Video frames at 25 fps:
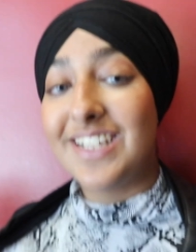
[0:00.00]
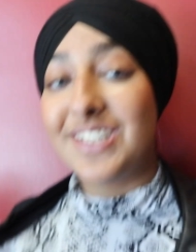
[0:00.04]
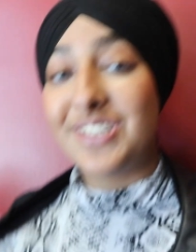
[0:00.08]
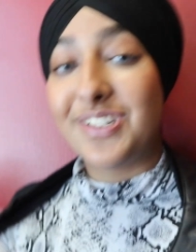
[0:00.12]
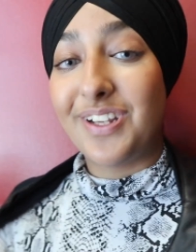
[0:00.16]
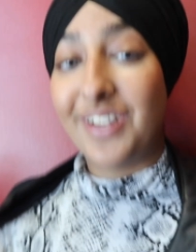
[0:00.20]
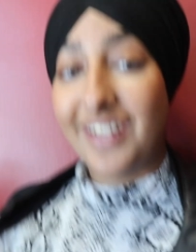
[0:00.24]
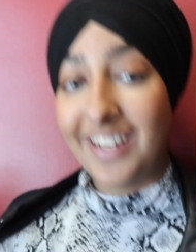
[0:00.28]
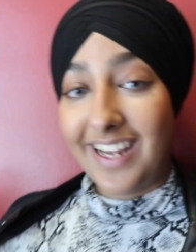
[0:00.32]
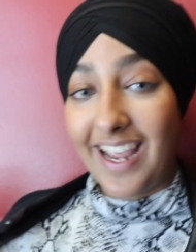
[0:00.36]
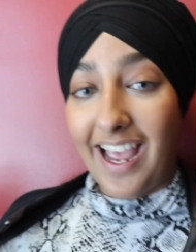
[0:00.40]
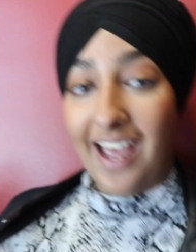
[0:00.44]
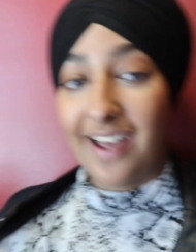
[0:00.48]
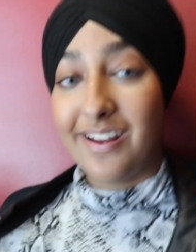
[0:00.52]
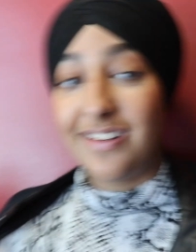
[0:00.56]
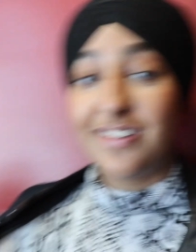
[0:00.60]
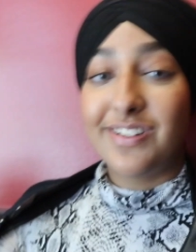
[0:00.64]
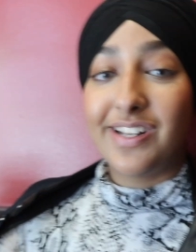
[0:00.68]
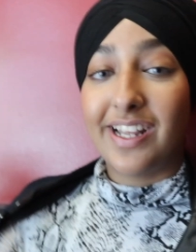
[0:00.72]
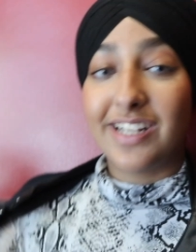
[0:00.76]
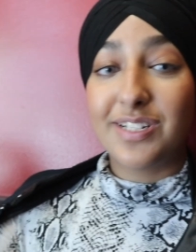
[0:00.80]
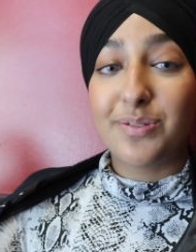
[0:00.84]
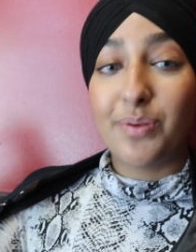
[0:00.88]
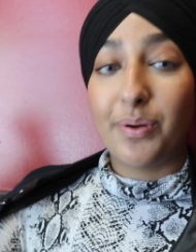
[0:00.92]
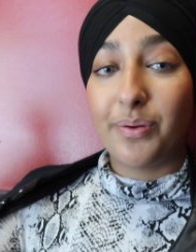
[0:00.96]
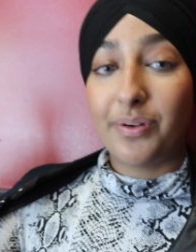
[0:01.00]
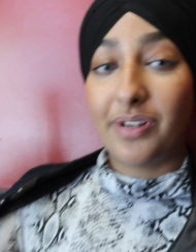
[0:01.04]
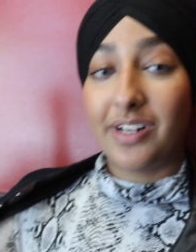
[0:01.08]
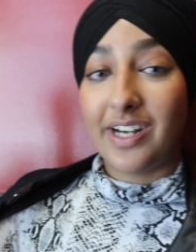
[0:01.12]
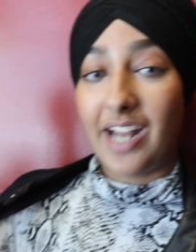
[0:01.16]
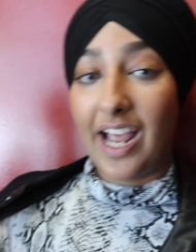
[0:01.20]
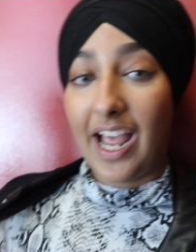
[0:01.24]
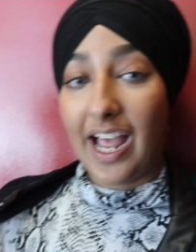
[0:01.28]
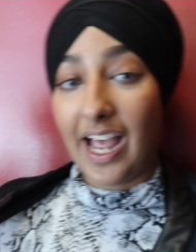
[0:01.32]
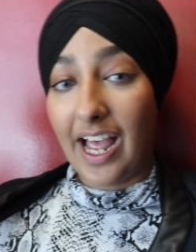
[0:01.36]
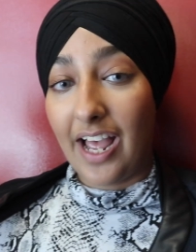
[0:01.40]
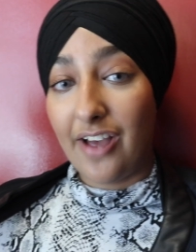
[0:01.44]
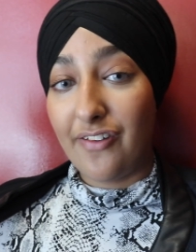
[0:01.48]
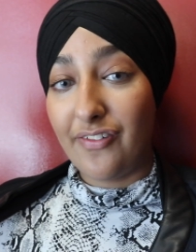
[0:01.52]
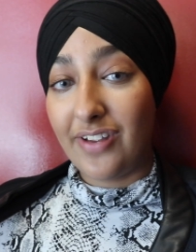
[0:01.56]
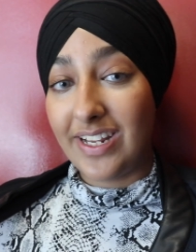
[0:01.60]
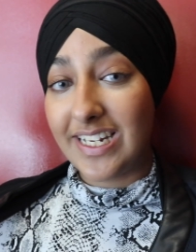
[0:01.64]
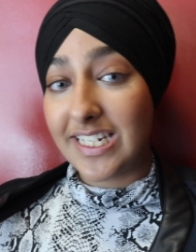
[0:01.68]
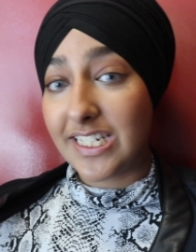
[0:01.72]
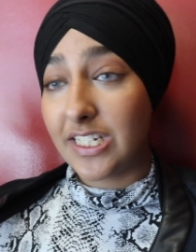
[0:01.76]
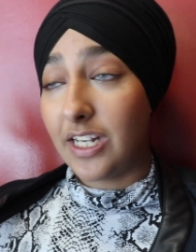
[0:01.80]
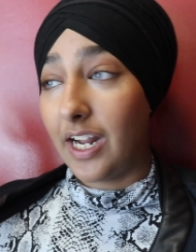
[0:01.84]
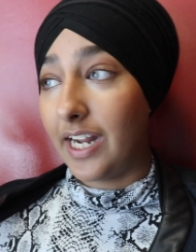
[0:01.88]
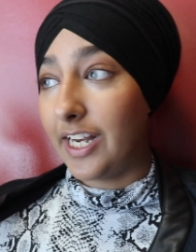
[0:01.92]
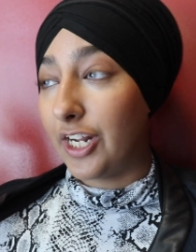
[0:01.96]
So yeah, that's what we're gonna have.
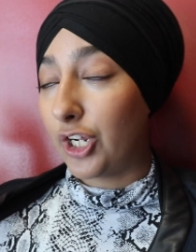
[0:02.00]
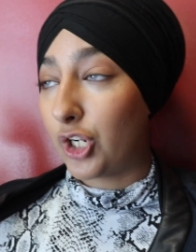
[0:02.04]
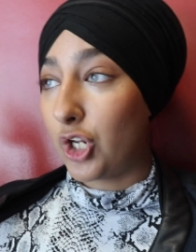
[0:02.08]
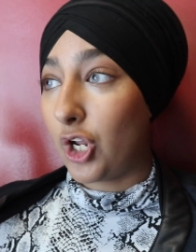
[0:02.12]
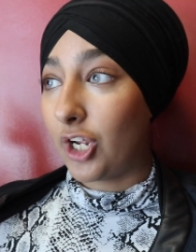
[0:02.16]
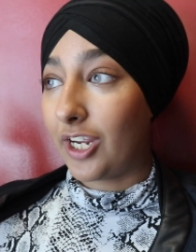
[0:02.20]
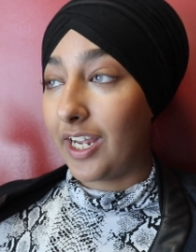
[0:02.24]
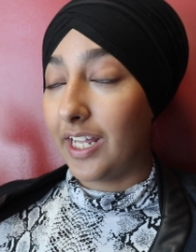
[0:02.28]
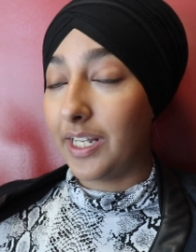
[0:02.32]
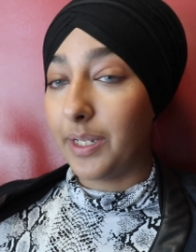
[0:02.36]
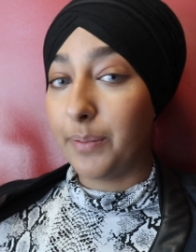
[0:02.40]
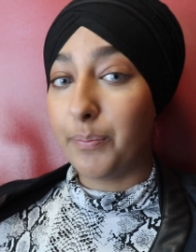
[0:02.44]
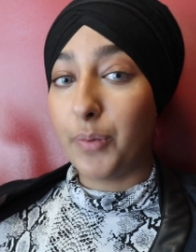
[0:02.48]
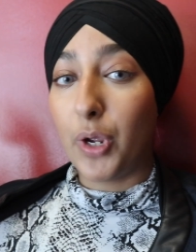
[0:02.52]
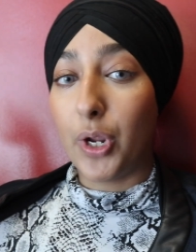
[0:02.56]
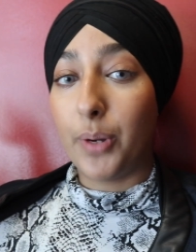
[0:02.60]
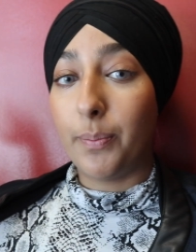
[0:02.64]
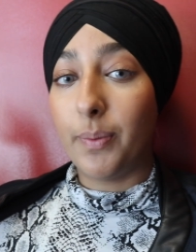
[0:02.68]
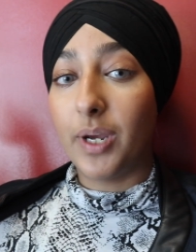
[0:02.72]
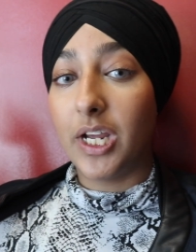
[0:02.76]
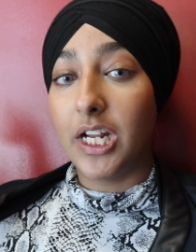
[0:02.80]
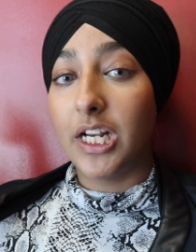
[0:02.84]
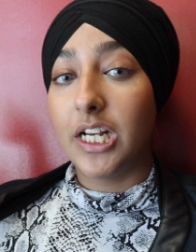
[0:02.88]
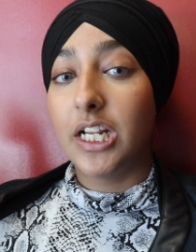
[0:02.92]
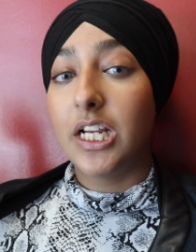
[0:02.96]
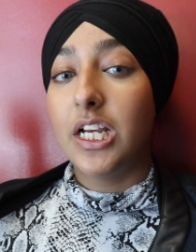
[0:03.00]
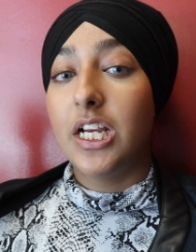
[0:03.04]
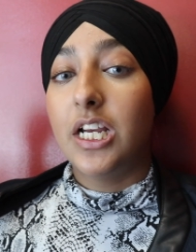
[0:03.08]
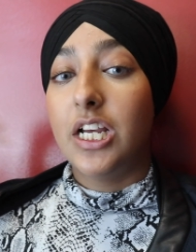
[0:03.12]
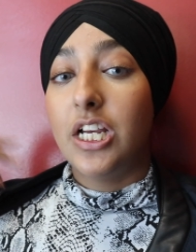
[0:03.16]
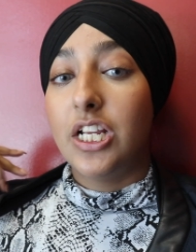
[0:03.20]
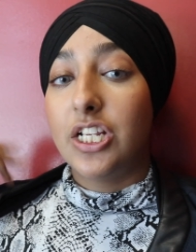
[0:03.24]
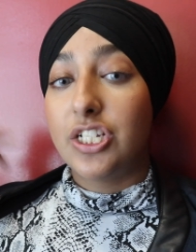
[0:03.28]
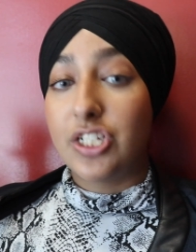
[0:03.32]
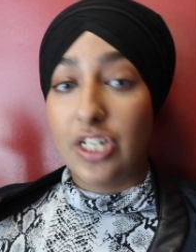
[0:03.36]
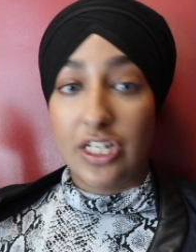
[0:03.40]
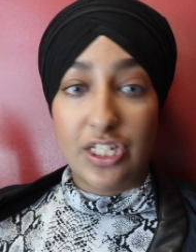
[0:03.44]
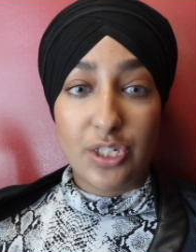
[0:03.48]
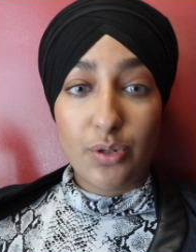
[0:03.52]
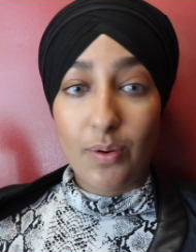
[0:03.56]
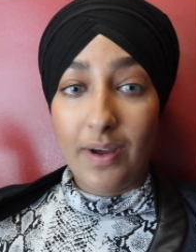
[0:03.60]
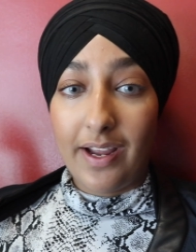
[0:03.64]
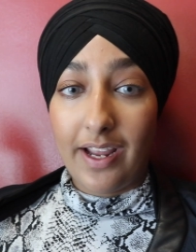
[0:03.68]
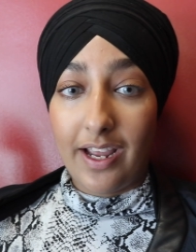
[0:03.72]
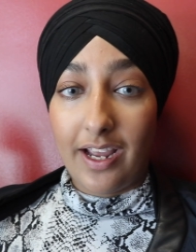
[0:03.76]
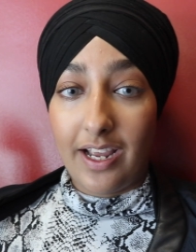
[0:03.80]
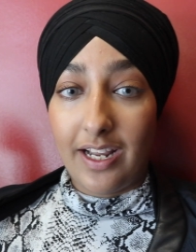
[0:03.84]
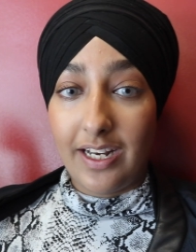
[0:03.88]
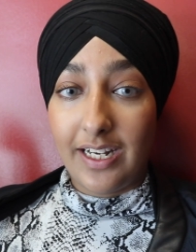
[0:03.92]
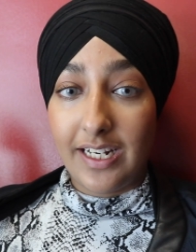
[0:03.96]
It's nine o'clock at the moment, so it's
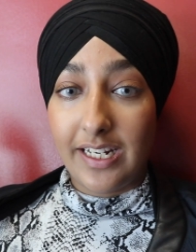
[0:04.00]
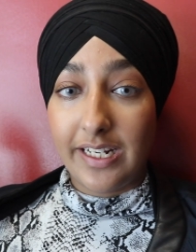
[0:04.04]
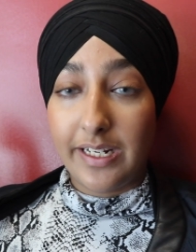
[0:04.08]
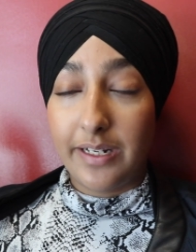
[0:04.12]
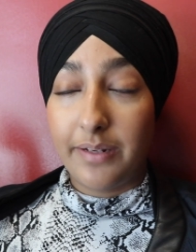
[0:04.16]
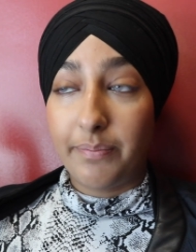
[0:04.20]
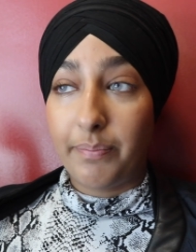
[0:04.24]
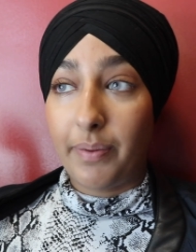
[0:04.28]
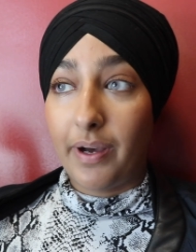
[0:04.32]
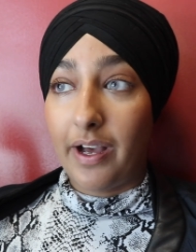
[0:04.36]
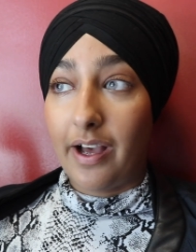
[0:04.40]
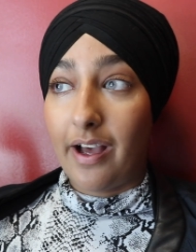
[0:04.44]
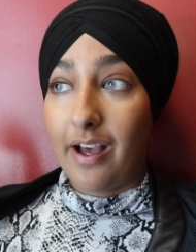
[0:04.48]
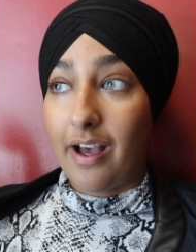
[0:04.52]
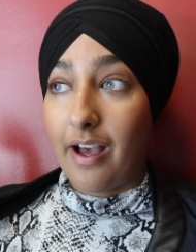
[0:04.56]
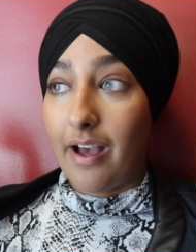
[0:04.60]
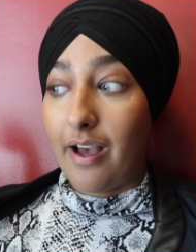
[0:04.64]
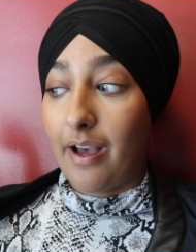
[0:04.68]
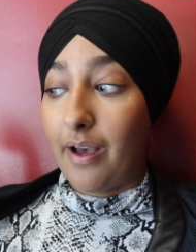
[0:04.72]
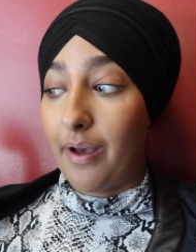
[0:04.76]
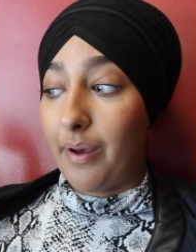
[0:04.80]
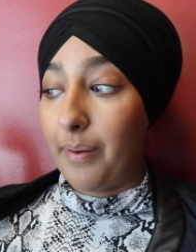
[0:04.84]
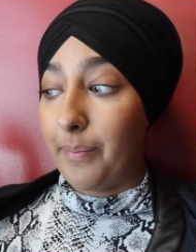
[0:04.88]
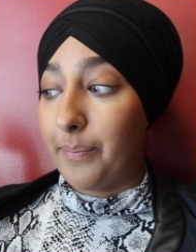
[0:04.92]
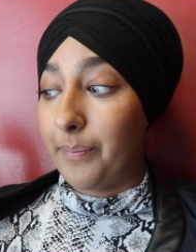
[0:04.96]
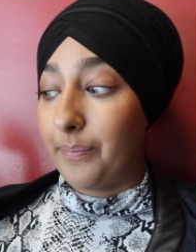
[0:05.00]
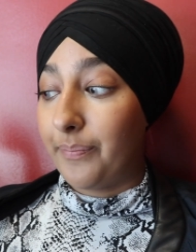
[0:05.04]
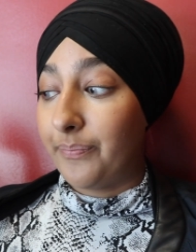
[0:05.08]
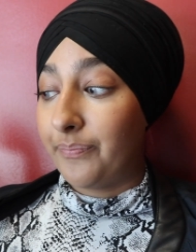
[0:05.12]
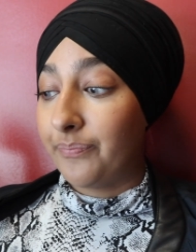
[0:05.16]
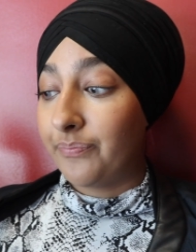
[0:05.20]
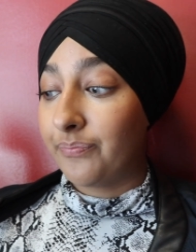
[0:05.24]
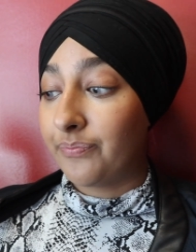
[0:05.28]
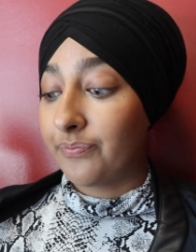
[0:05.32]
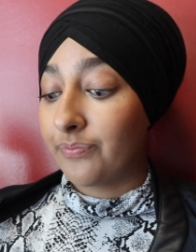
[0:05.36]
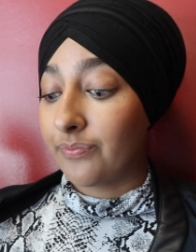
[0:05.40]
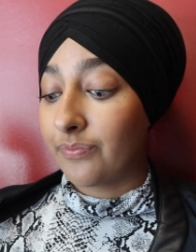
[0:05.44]
quite early, but um,